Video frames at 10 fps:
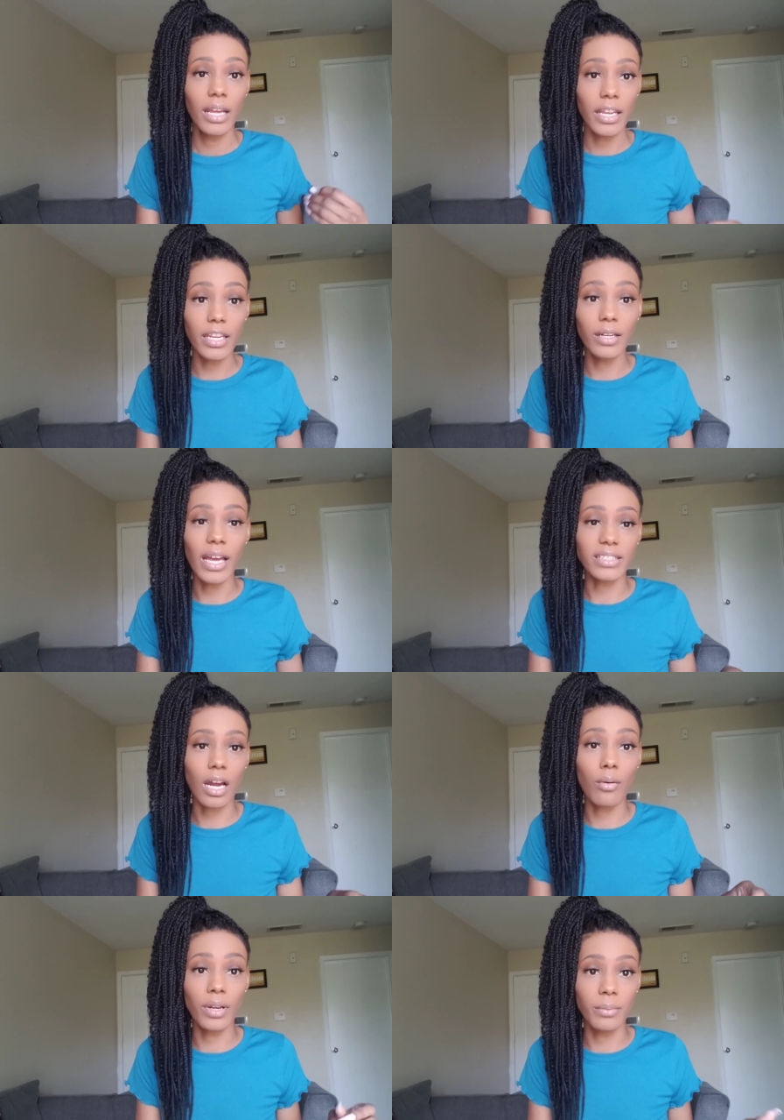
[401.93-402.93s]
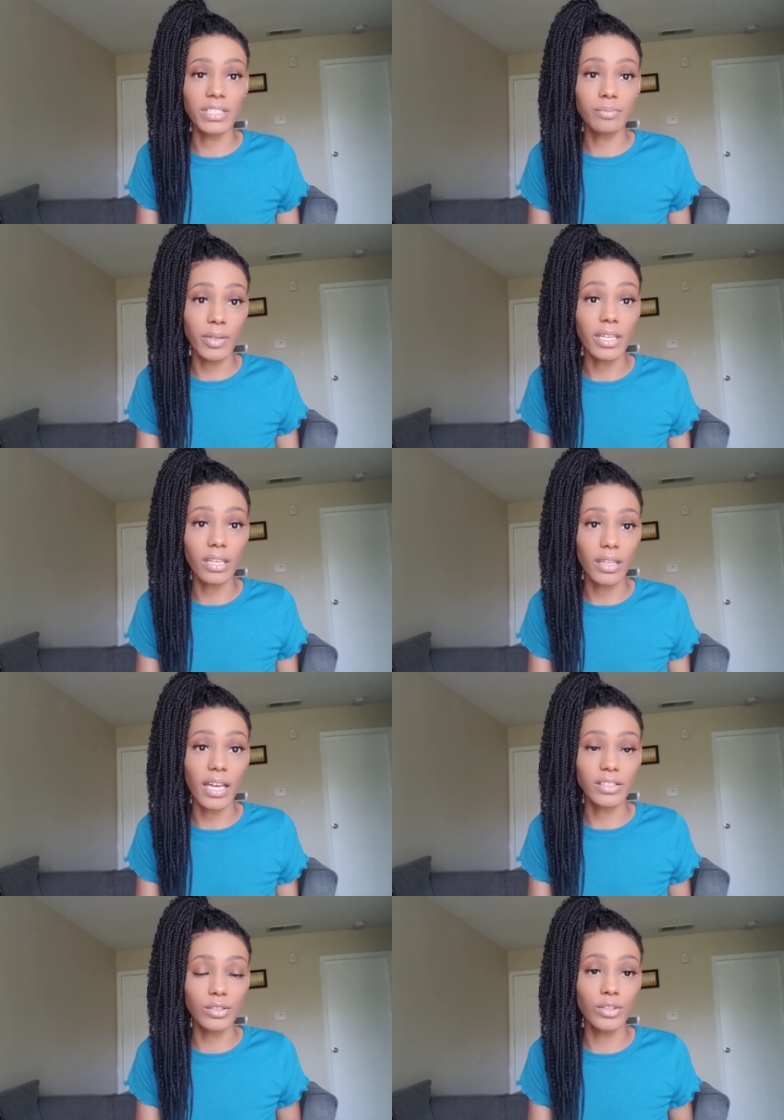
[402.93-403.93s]
He has already been speaking
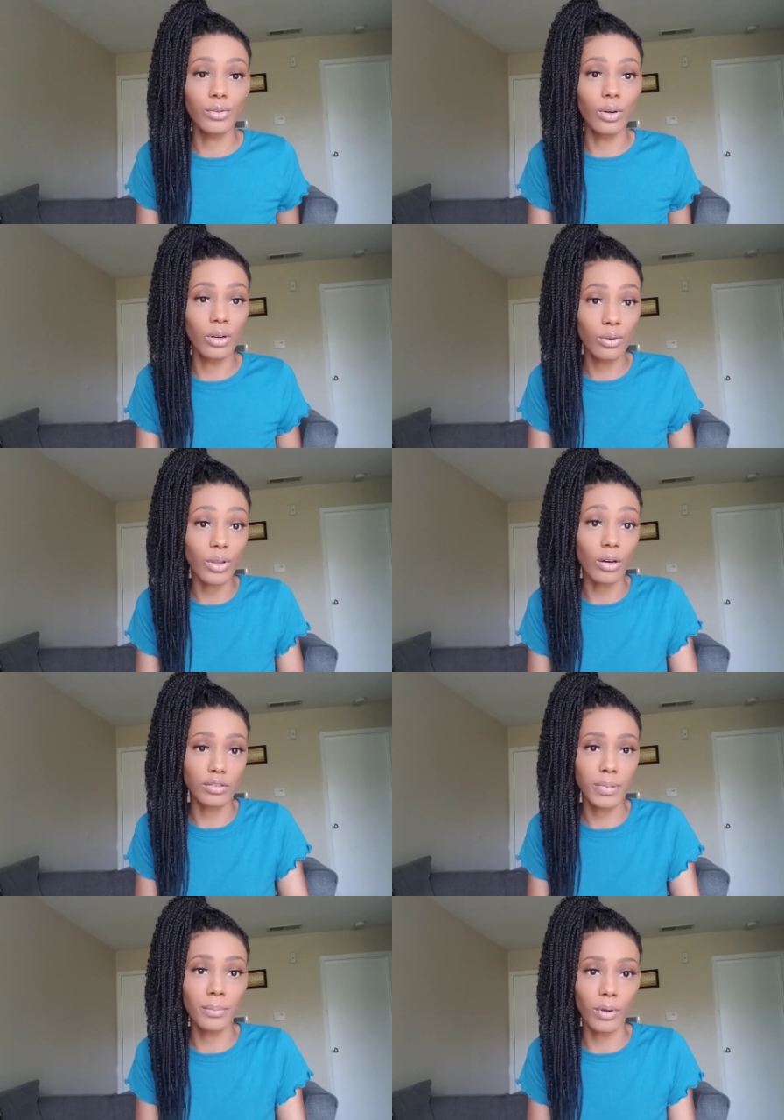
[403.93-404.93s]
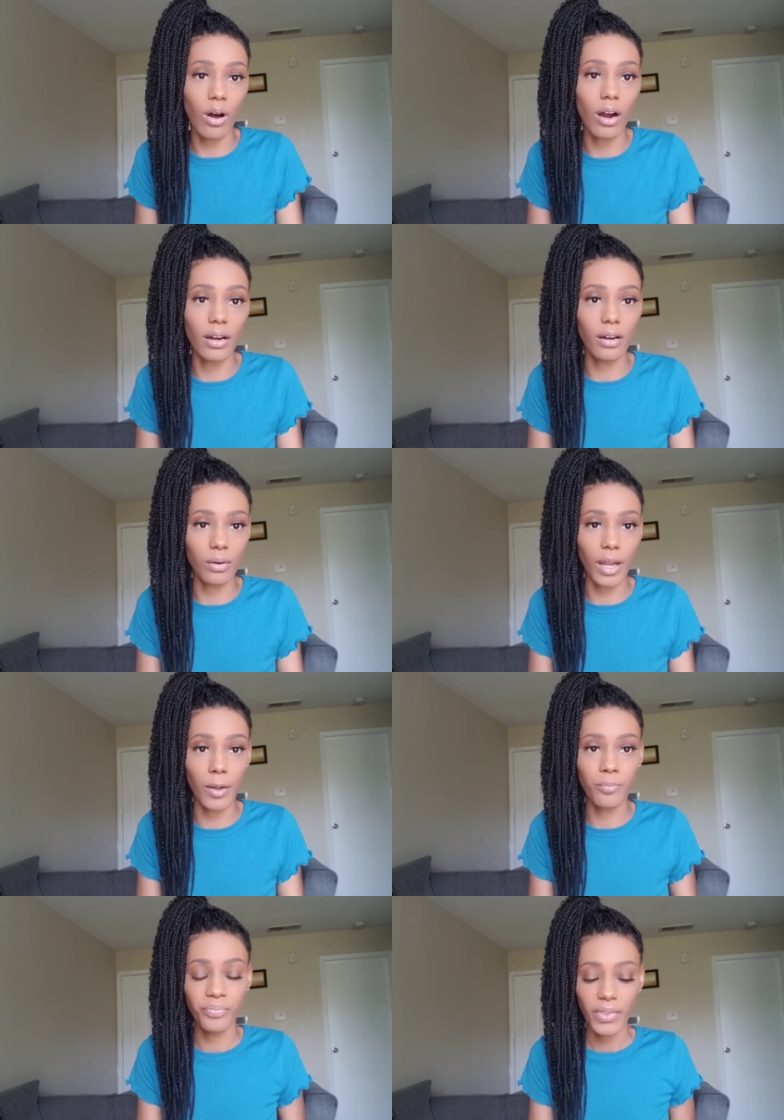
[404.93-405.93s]
that to you who those people are,
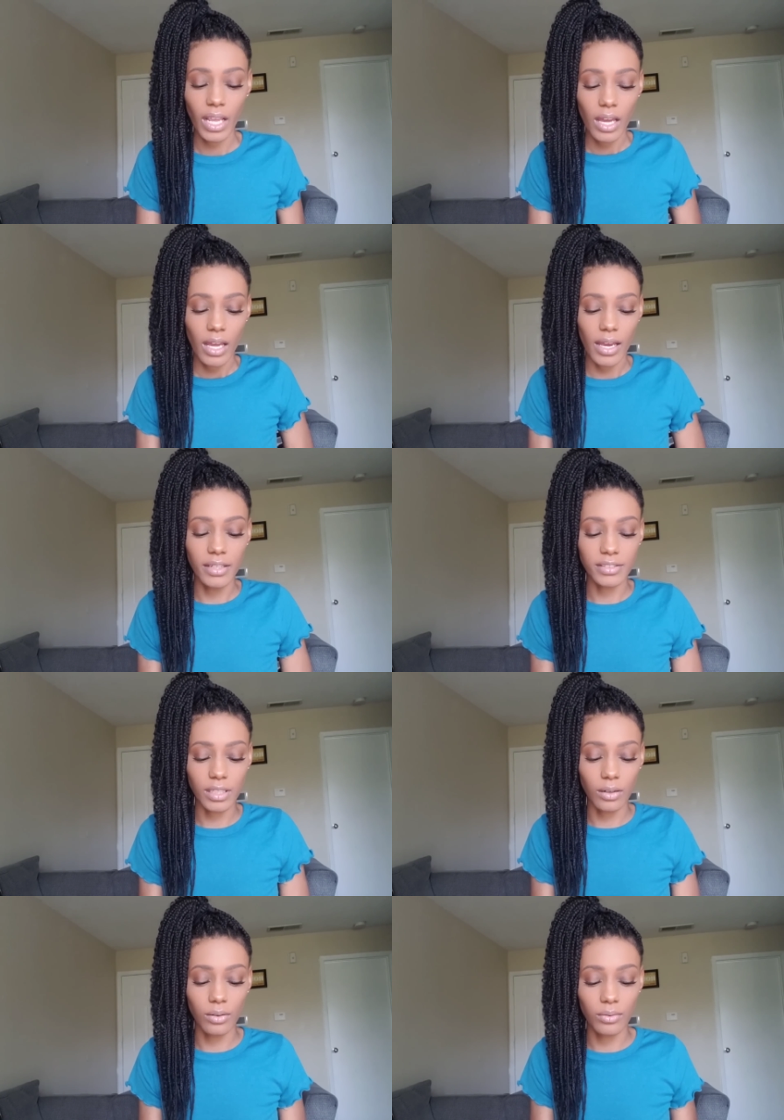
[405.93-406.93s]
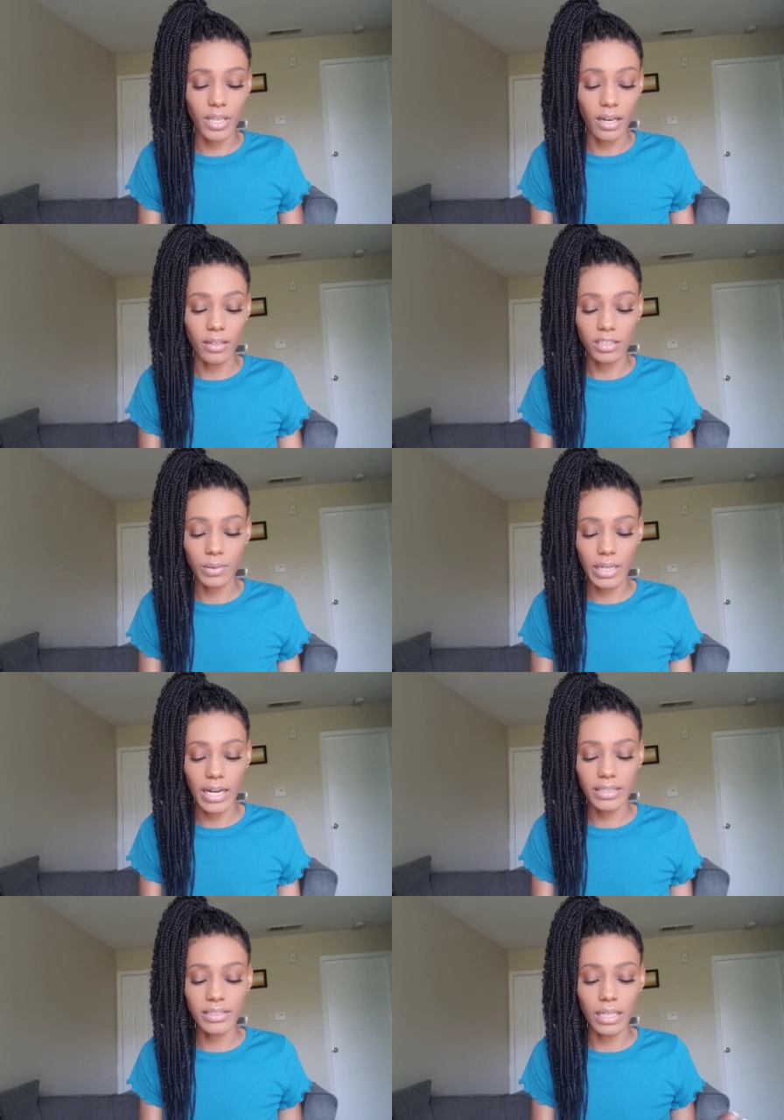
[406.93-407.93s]
okay? And so, yeah, that's what
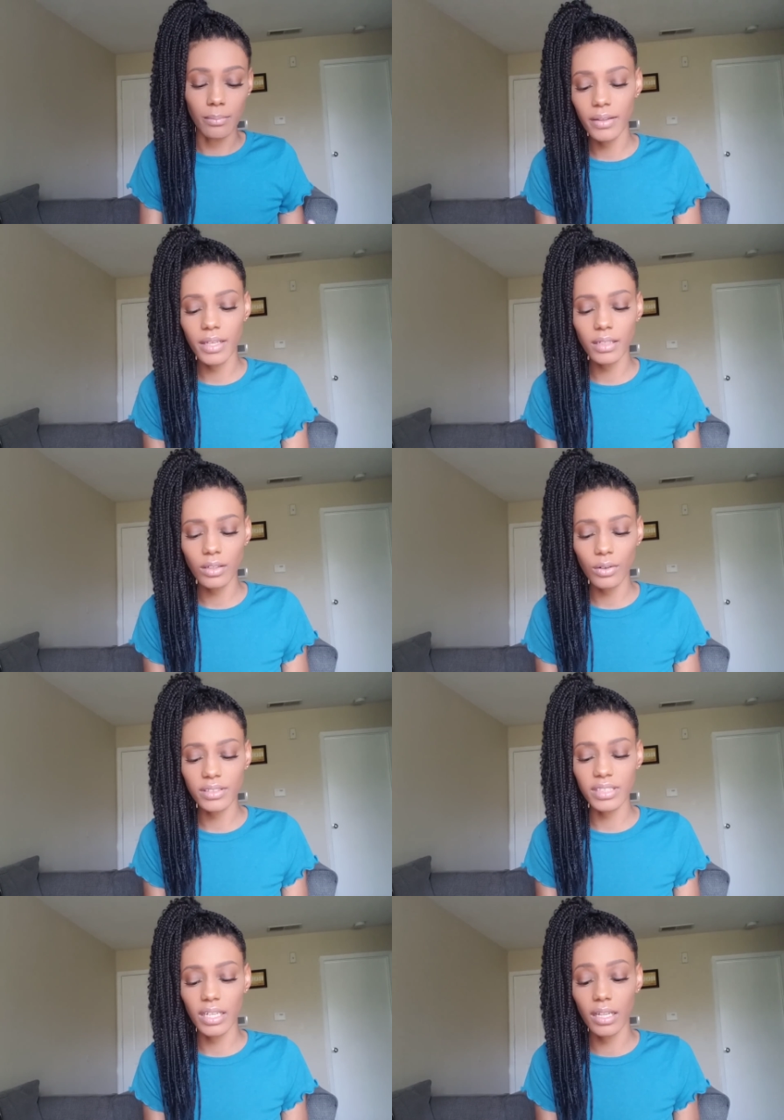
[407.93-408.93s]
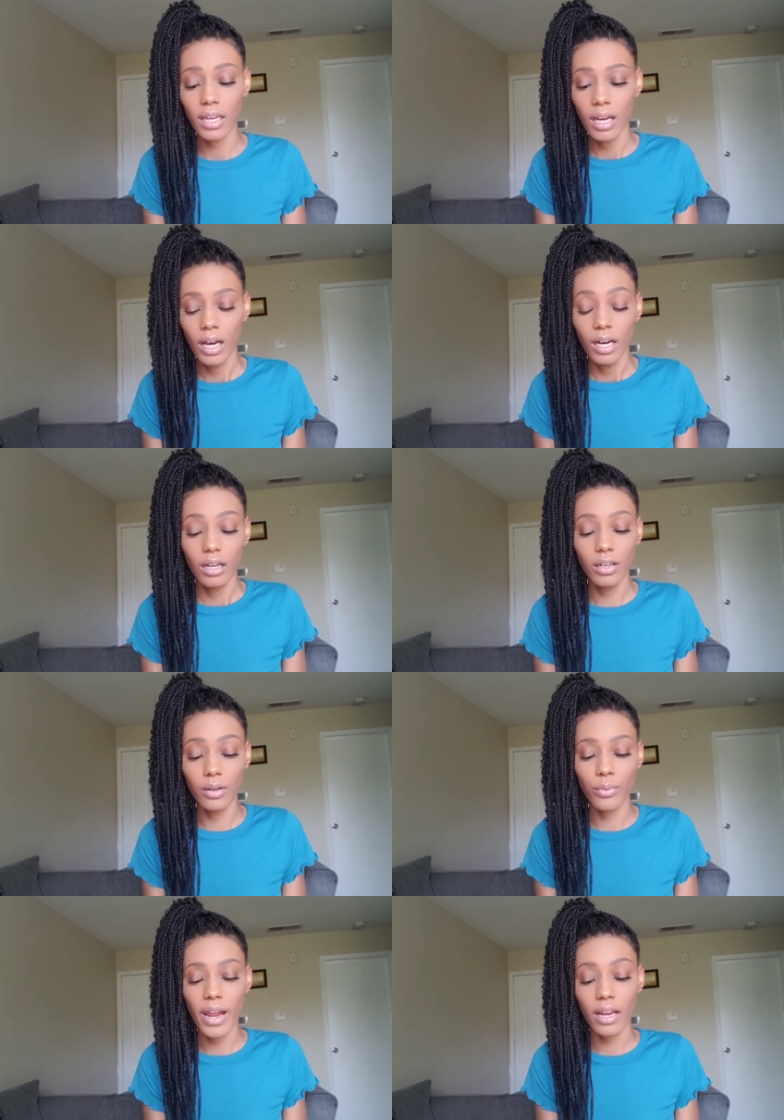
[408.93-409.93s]
God said. And then the Lord said,
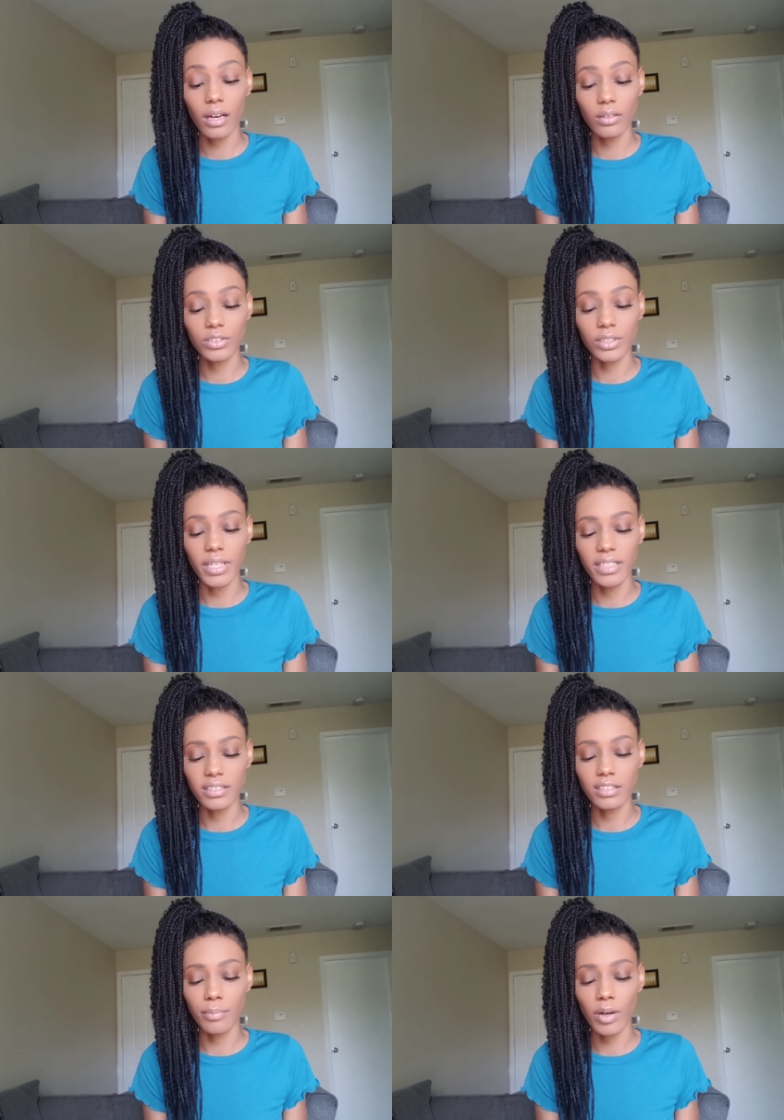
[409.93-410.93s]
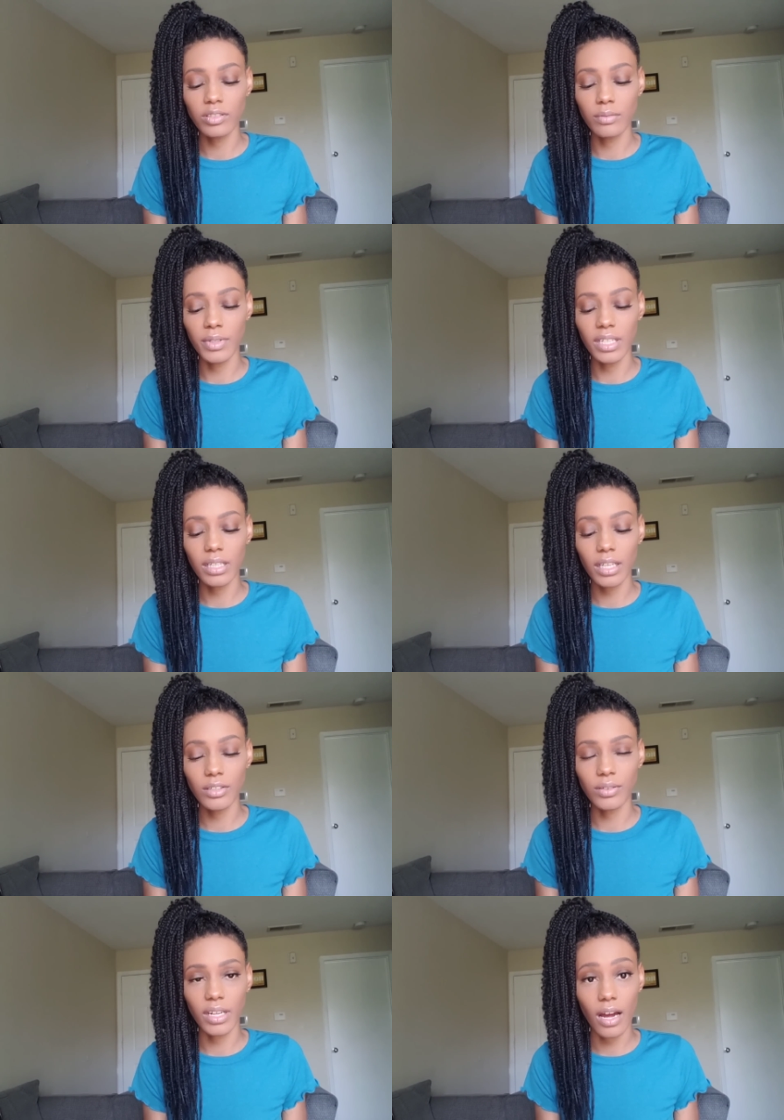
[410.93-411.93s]
hood rat culture isn't supposed to be
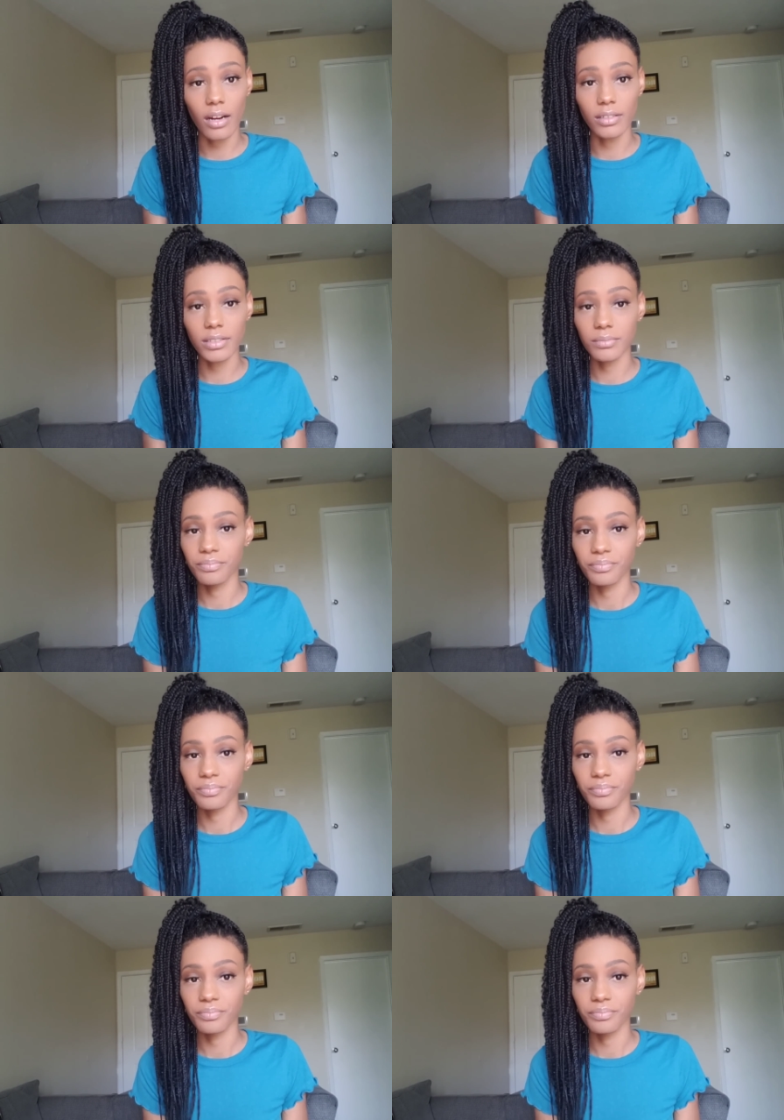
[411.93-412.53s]
cleaner than ours.